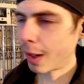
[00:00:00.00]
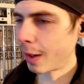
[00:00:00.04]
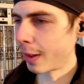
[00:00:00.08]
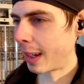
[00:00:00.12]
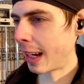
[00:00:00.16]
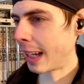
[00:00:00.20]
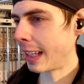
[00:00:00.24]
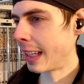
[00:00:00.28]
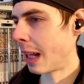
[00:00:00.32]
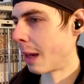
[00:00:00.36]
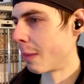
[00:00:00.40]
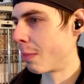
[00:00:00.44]

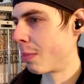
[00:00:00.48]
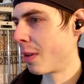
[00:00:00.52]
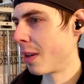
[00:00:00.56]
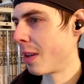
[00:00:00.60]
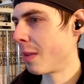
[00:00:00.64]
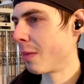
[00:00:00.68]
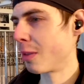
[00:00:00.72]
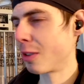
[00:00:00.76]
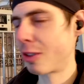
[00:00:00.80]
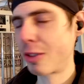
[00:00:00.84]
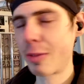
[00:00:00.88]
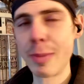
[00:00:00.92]
Okay, that
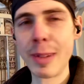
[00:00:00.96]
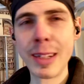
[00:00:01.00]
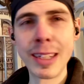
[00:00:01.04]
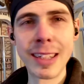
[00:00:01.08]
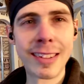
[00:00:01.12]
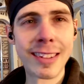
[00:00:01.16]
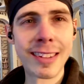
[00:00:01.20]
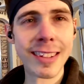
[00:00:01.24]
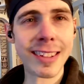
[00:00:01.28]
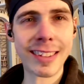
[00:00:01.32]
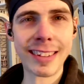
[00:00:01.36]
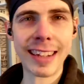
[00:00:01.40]
pretty much
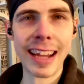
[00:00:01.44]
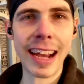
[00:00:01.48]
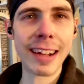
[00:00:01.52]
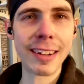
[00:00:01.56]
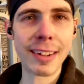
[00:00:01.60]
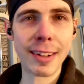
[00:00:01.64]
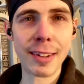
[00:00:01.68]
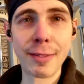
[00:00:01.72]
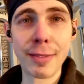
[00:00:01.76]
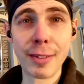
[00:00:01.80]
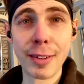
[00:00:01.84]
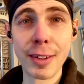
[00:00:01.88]
means this
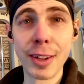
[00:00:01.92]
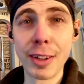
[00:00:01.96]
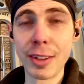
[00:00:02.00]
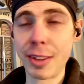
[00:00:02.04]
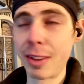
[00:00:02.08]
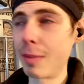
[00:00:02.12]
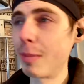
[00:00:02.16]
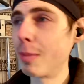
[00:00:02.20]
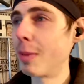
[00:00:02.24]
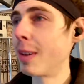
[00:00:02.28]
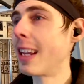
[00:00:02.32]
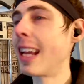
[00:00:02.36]
counted for
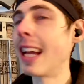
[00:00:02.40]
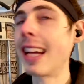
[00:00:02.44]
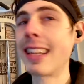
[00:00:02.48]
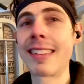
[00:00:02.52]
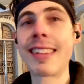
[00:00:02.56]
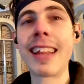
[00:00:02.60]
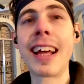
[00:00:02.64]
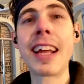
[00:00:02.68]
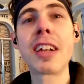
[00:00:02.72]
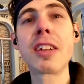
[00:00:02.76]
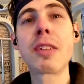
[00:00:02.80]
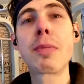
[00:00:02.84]
nothing. But yes,
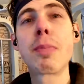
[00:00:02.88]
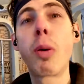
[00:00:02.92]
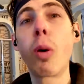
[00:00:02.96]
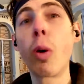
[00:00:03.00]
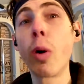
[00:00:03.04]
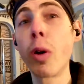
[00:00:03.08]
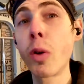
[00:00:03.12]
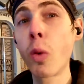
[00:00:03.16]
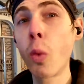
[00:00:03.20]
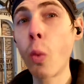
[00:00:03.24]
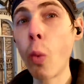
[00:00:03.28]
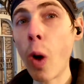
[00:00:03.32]
that is
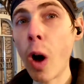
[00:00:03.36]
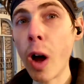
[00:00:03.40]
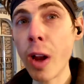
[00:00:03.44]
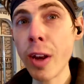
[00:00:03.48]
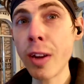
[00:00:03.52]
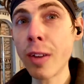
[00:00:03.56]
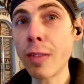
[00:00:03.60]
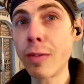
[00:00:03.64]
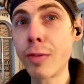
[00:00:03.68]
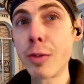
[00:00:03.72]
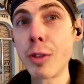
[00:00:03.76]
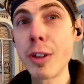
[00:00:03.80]
point one
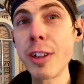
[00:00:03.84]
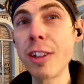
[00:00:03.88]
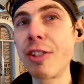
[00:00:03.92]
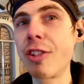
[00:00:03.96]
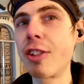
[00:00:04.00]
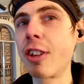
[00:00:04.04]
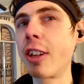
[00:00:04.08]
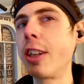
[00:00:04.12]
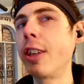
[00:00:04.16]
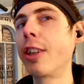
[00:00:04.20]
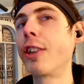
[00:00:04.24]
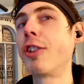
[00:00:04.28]
of
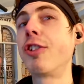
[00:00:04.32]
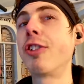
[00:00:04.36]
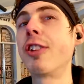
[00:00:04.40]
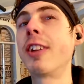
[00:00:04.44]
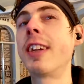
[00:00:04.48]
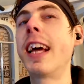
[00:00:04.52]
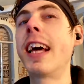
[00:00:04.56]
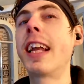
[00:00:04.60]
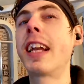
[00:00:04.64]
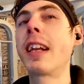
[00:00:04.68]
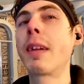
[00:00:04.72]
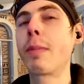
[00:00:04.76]
reaching your
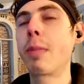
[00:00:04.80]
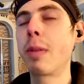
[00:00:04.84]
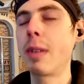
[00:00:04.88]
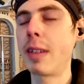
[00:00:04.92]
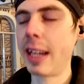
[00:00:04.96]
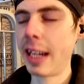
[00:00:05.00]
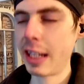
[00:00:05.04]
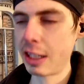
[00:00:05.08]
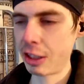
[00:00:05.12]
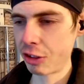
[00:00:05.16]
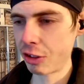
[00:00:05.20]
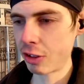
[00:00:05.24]
genetic
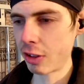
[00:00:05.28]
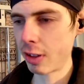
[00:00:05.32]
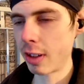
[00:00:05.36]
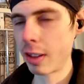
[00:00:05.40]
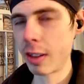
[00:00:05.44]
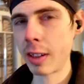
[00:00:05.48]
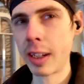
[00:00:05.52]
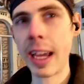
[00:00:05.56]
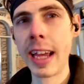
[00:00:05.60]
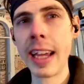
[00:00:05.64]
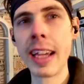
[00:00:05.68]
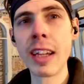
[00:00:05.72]
potential,
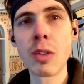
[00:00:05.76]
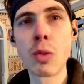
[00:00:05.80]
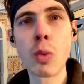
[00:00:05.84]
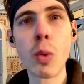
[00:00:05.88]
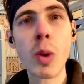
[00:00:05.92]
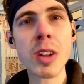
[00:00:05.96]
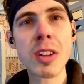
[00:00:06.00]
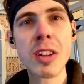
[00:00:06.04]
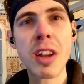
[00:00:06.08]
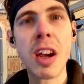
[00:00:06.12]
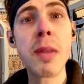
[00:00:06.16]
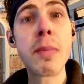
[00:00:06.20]
okay? Is
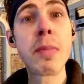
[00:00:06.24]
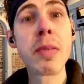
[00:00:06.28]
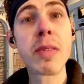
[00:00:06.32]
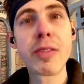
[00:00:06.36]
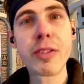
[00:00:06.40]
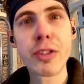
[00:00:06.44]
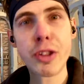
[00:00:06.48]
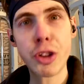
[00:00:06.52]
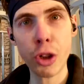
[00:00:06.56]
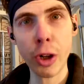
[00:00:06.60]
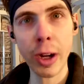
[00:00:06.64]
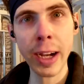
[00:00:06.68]
what type of
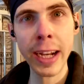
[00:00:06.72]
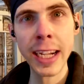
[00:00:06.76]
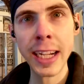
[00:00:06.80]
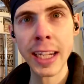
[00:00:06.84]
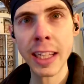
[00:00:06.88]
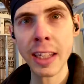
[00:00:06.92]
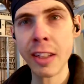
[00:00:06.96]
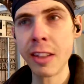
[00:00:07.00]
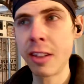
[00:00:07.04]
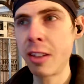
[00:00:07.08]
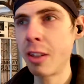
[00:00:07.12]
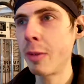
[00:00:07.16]

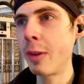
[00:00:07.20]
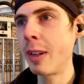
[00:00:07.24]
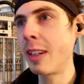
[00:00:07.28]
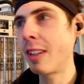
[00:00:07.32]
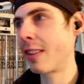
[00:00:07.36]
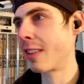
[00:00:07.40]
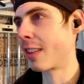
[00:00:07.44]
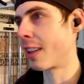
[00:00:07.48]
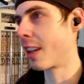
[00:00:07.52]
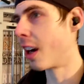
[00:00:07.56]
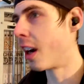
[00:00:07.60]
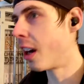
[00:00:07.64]
training you do. Is
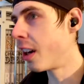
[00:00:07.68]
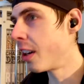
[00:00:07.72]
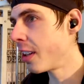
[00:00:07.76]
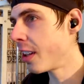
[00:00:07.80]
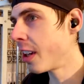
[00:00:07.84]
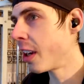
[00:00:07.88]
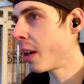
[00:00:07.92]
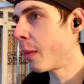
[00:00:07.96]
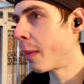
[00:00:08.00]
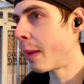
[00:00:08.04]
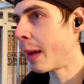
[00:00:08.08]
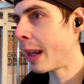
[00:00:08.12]
it
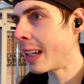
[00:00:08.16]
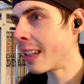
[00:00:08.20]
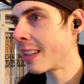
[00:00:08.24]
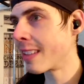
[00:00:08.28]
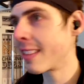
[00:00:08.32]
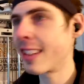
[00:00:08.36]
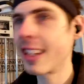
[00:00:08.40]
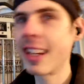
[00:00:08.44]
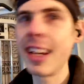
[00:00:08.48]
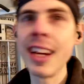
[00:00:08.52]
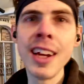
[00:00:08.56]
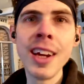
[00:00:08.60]

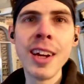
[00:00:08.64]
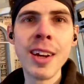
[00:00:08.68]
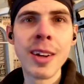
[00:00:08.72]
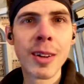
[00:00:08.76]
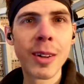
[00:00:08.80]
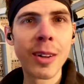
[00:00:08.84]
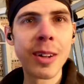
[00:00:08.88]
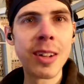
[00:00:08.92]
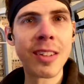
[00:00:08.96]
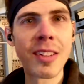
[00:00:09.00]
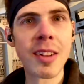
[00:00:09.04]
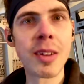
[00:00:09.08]
cardio-based
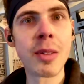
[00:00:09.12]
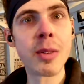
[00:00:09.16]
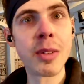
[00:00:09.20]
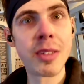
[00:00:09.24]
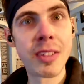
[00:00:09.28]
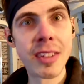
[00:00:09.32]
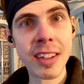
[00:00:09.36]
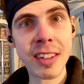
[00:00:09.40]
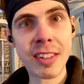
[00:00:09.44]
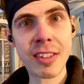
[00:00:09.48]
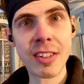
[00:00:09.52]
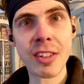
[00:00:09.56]
or is it
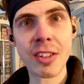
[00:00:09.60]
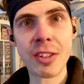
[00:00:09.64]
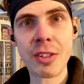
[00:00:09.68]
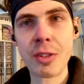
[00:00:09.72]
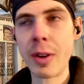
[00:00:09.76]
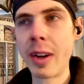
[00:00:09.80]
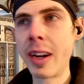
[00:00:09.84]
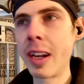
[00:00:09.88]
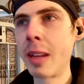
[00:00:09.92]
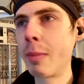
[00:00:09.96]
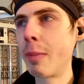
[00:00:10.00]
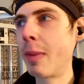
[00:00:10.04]
resistance
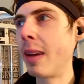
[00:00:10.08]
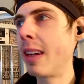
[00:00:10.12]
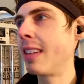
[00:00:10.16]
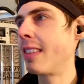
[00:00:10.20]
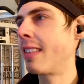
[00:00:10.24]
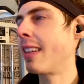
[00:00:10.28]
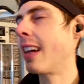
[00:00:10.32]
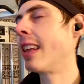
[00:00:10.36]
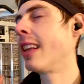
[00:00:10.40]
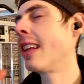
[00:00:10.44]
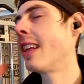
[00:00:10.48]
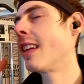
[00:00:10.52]

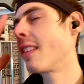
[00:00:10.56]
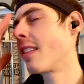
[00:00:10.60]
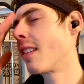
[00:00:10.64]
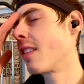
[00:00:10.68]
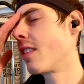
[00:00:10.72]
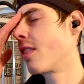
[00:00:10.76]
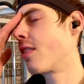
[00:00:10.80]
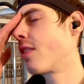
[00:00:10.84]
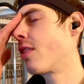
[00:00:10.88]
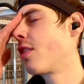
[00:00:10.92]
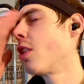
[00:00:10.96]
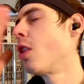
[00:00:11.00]
training-based? And this
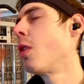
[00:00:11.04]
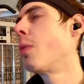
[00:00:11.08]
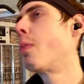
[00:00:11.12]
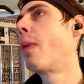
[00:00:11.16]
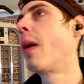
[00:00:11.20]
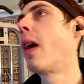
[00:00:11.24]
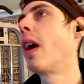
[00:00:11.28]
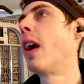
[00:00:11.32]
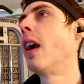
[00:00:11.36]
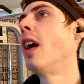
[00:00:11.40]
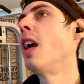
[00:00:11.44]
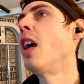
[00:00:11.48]
is
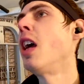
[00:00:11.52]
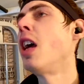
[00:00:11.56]
super